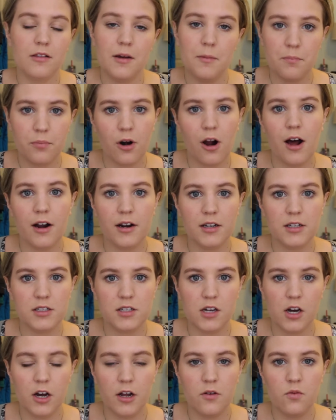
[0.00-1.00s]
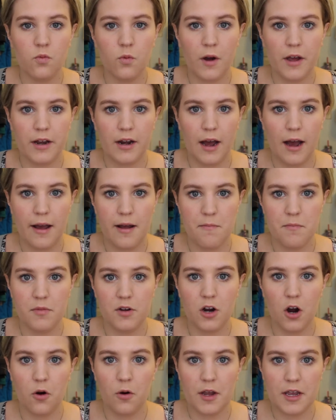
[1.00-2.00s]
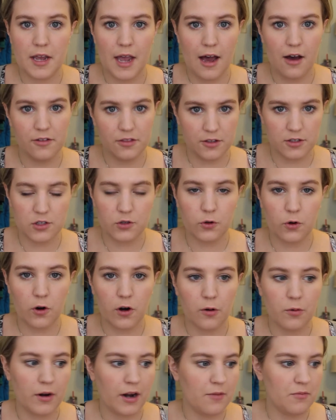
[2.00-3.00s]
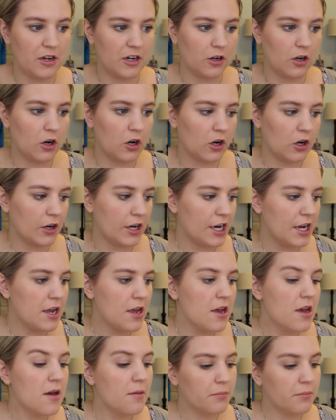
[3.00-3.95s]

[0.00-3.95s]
lip product on when I'm going out the door, when I'm in a hurry,